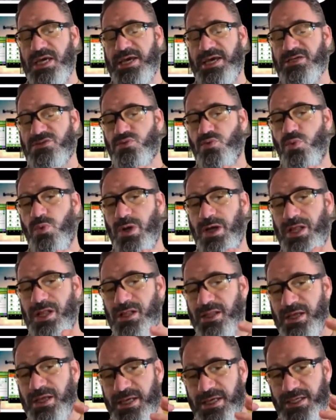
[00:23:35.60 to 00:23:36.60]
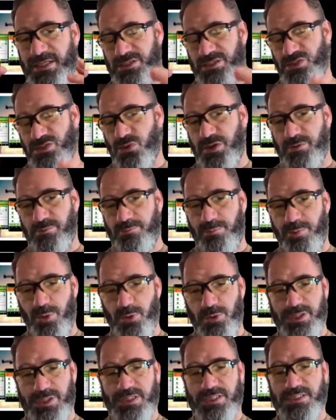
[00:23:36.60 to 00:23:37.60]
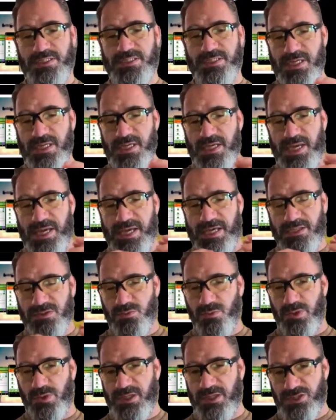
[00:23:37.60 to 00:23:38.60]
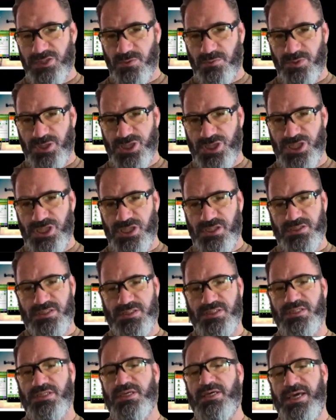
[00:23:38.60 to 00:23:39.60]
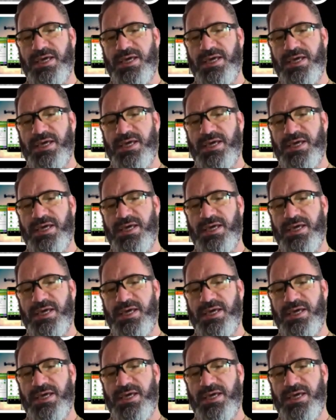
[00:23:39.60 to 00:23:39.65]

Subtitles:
as well as your employees, as well as your machines.